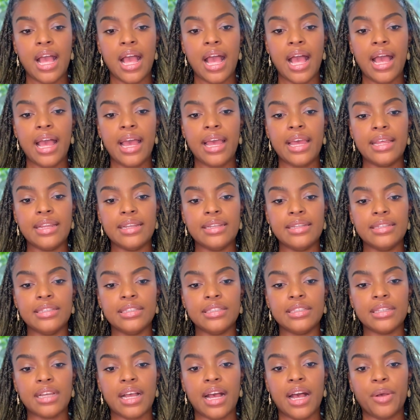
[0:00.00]

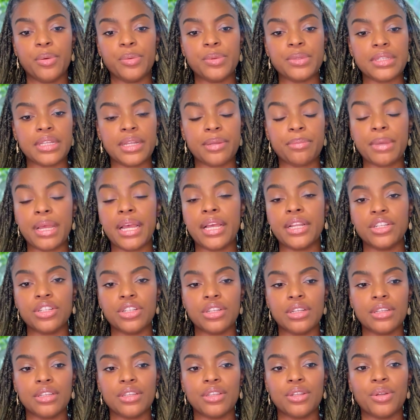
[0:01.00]
and i was like
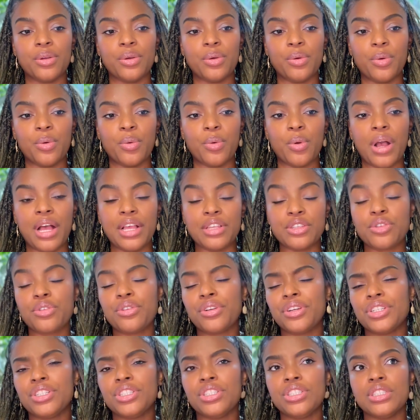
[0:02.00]
man you know as
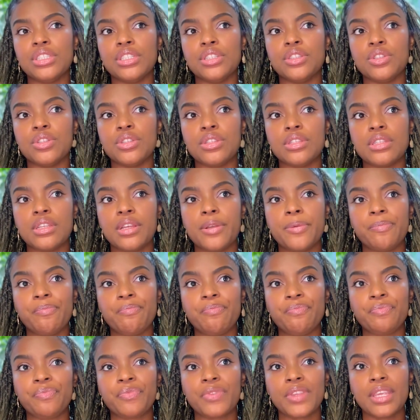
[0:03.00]
christians
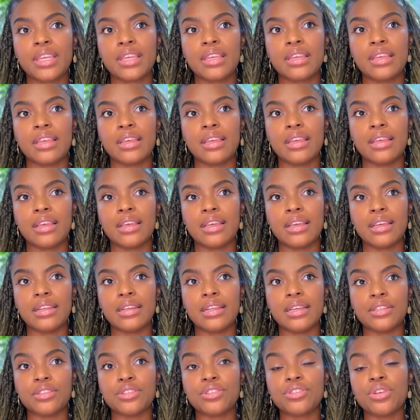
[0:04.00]
it,
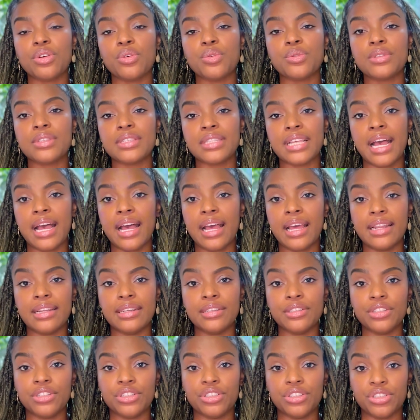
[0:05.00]
it's so
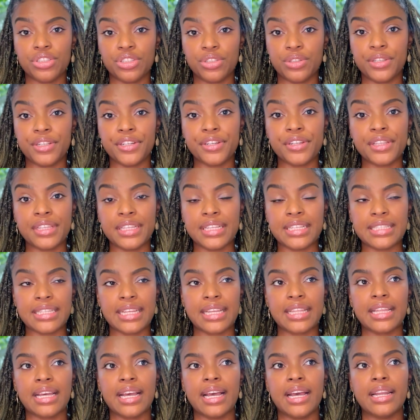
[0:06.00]
sad to, to hear things
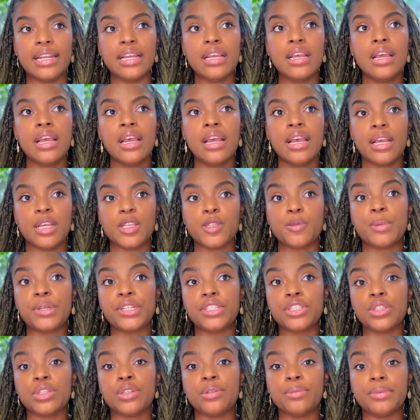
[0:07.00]
like that
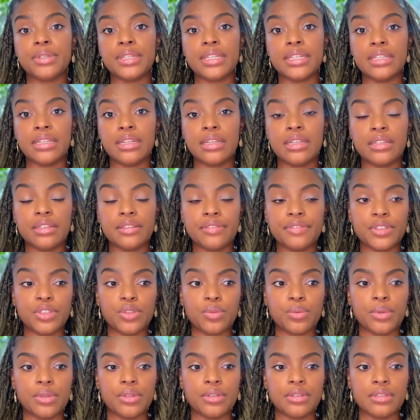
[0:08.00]
especially when
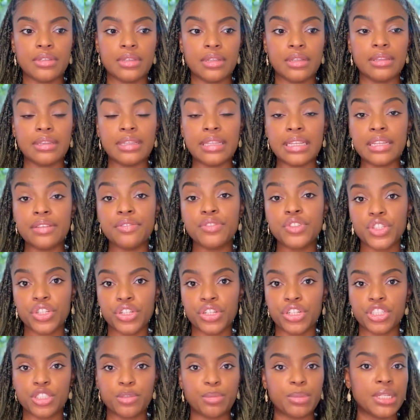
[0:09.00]
individuals leave
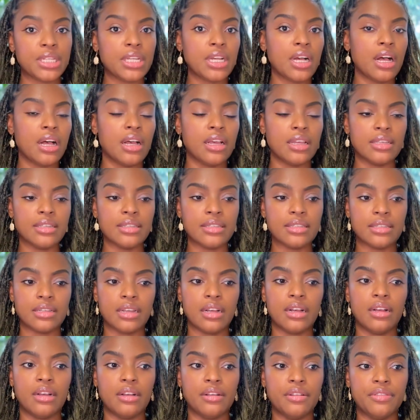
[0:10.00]
church because
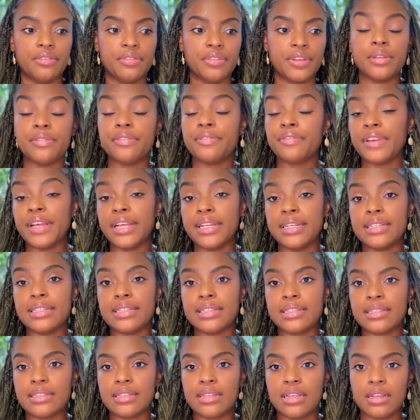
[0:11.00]
of
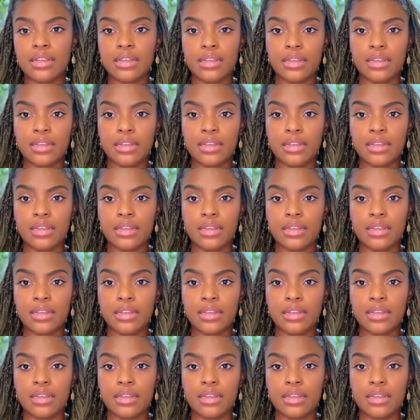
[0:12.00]
offense